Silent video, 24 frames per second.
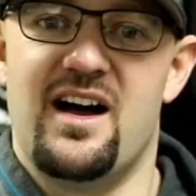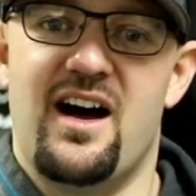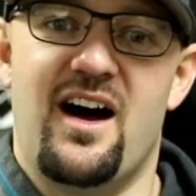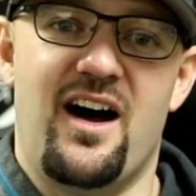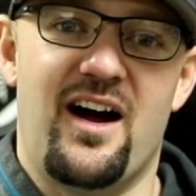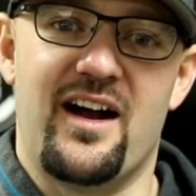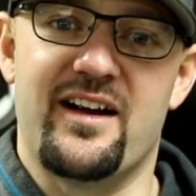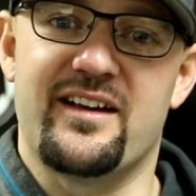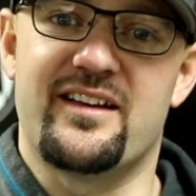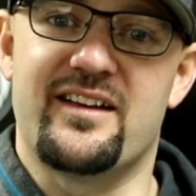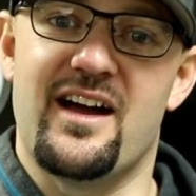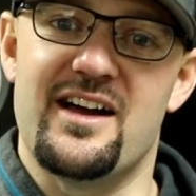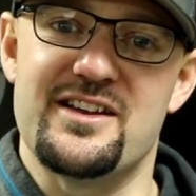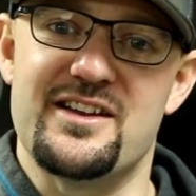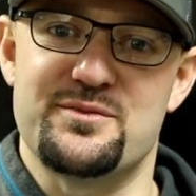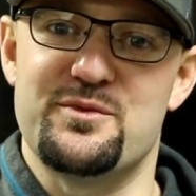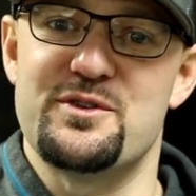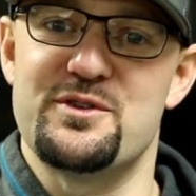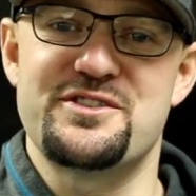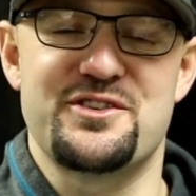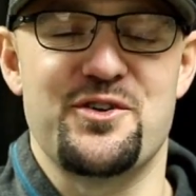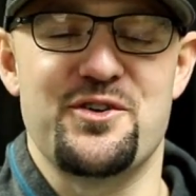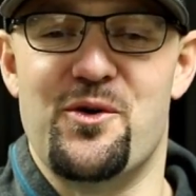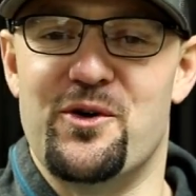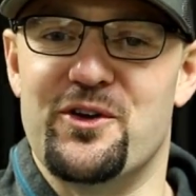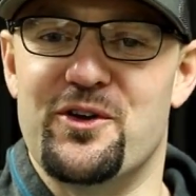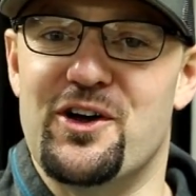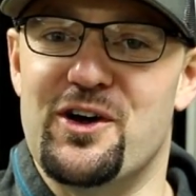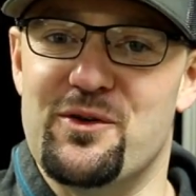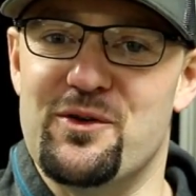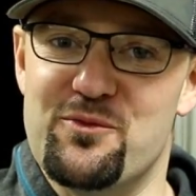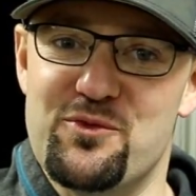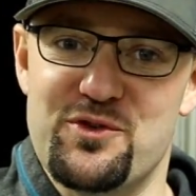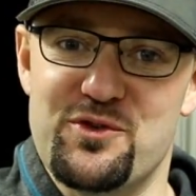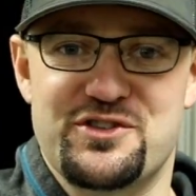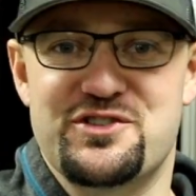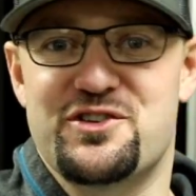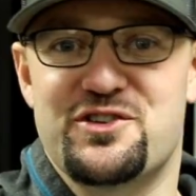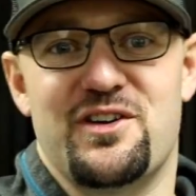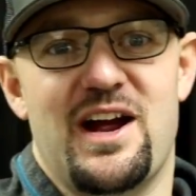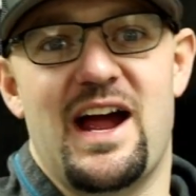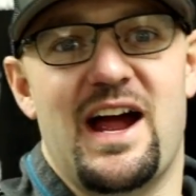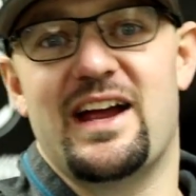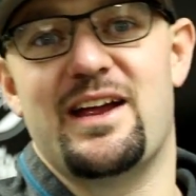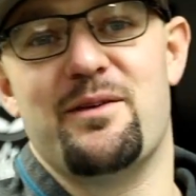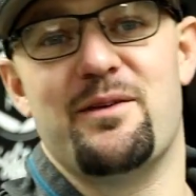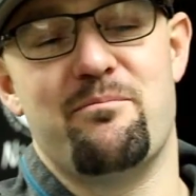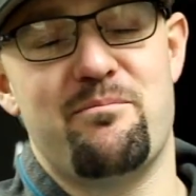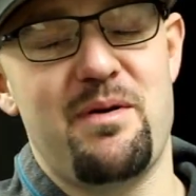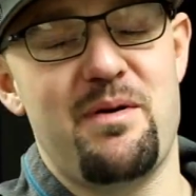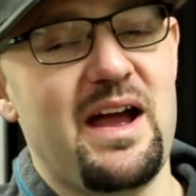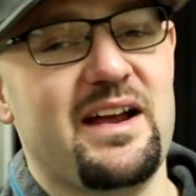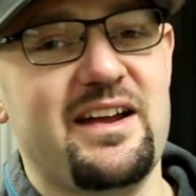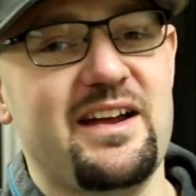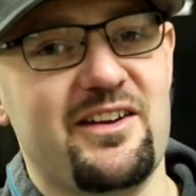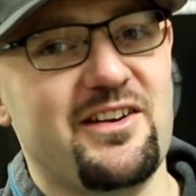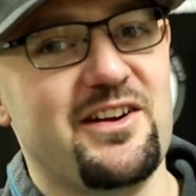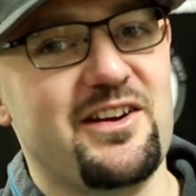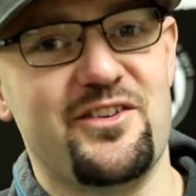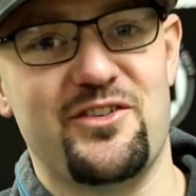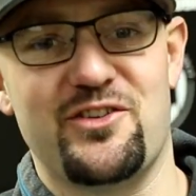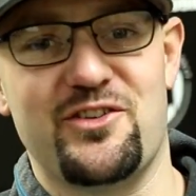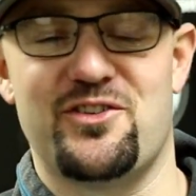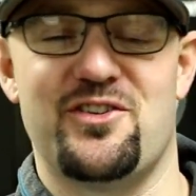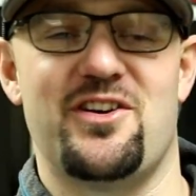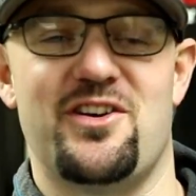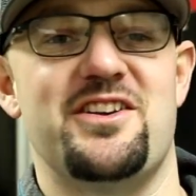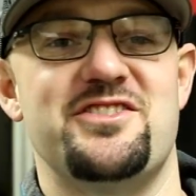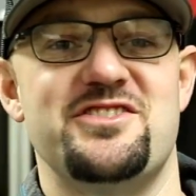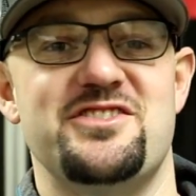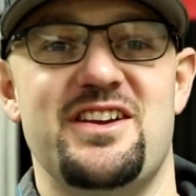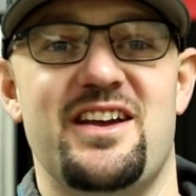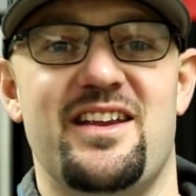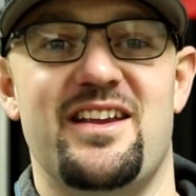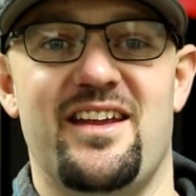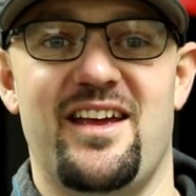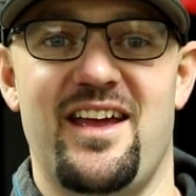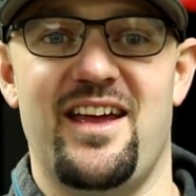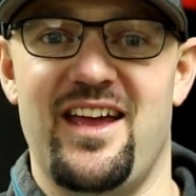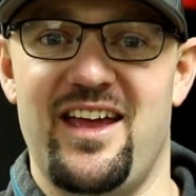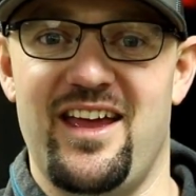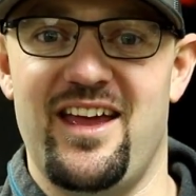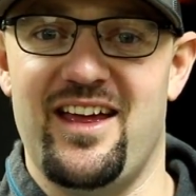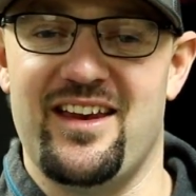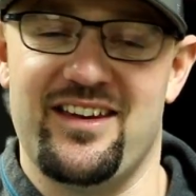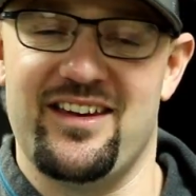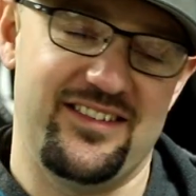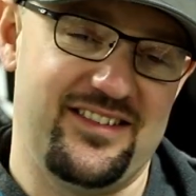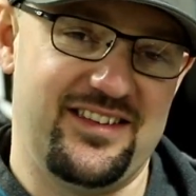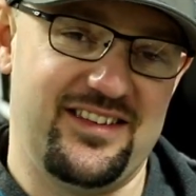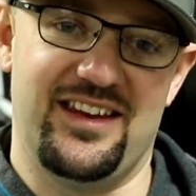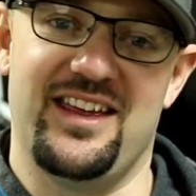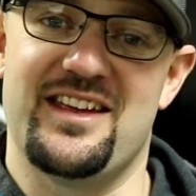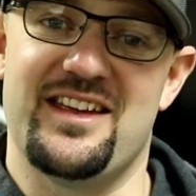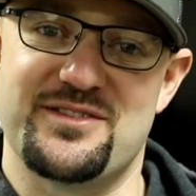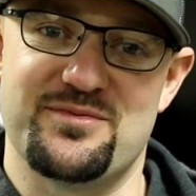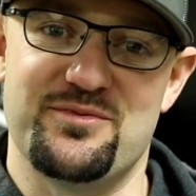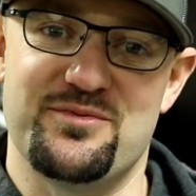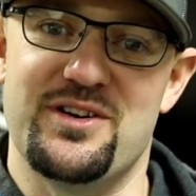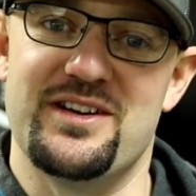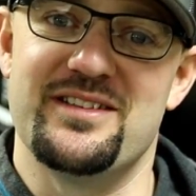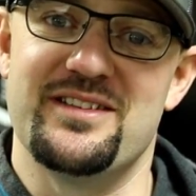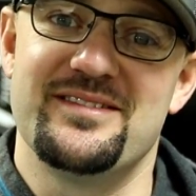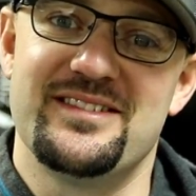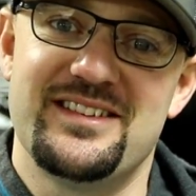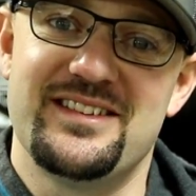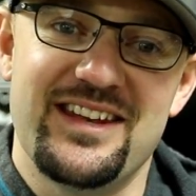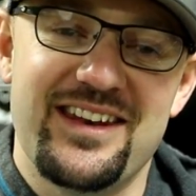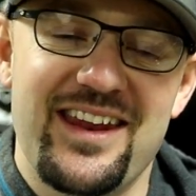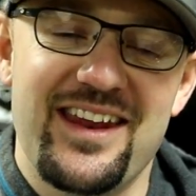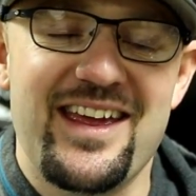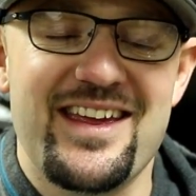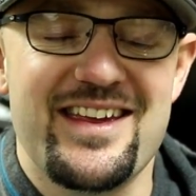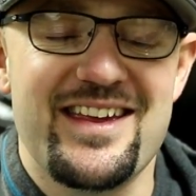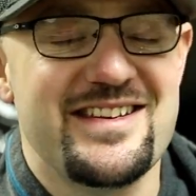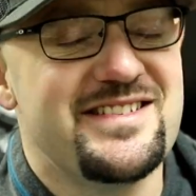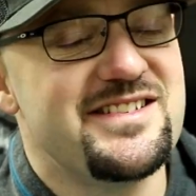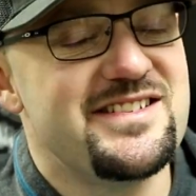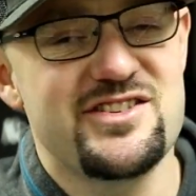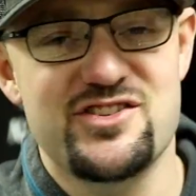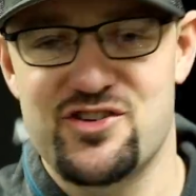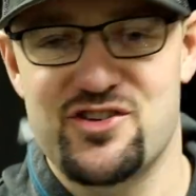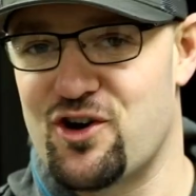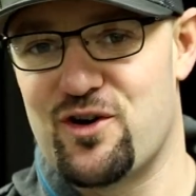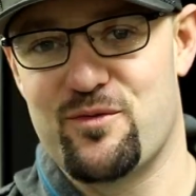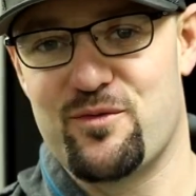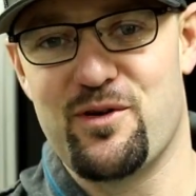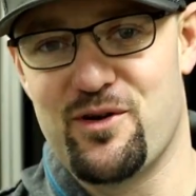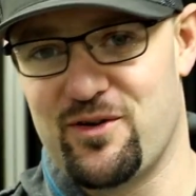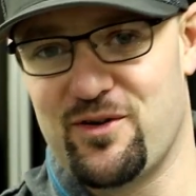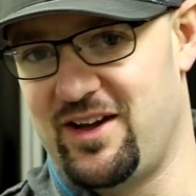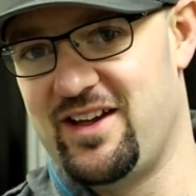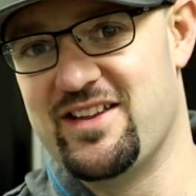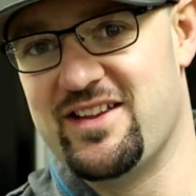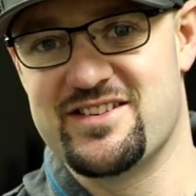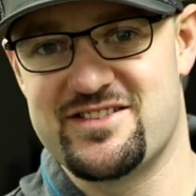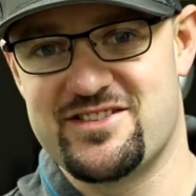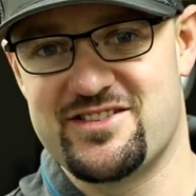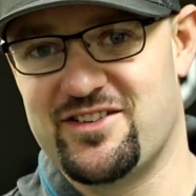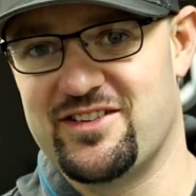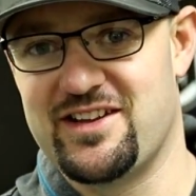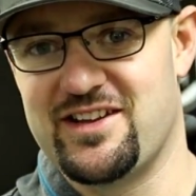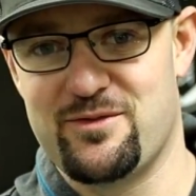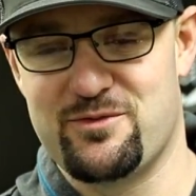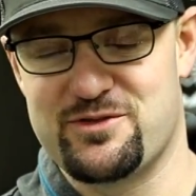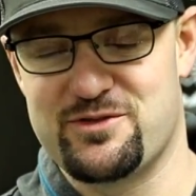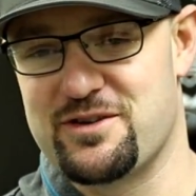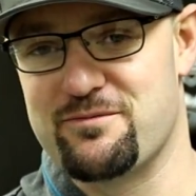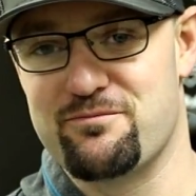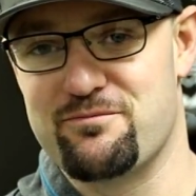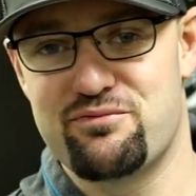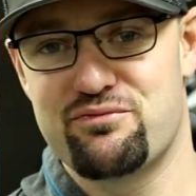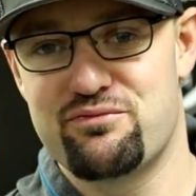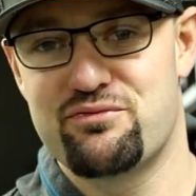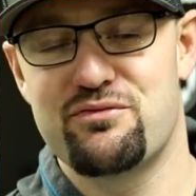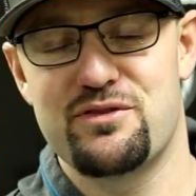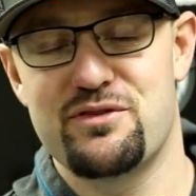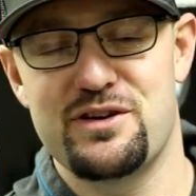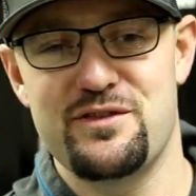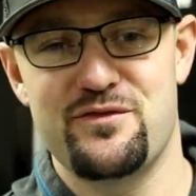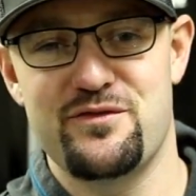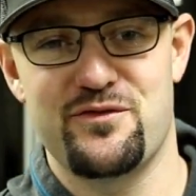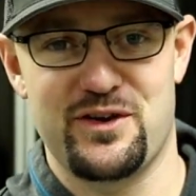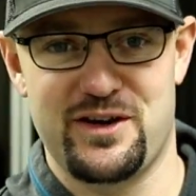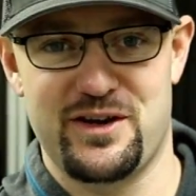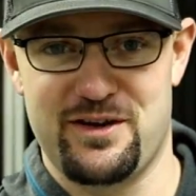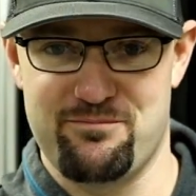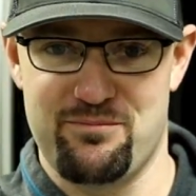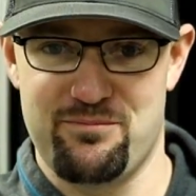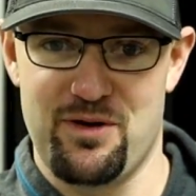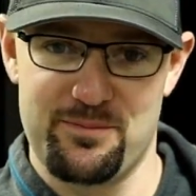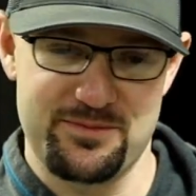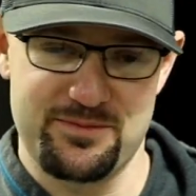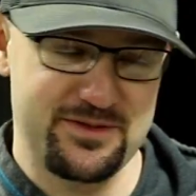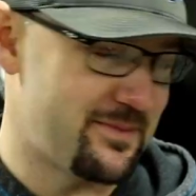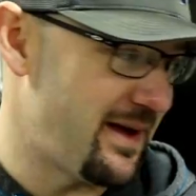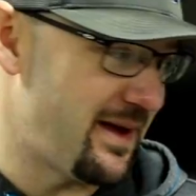All right guys, what's going on? What's cracking? Back out here in the garage again, and guess what? Today is a turbo install day, which I'm pretty freaking pumped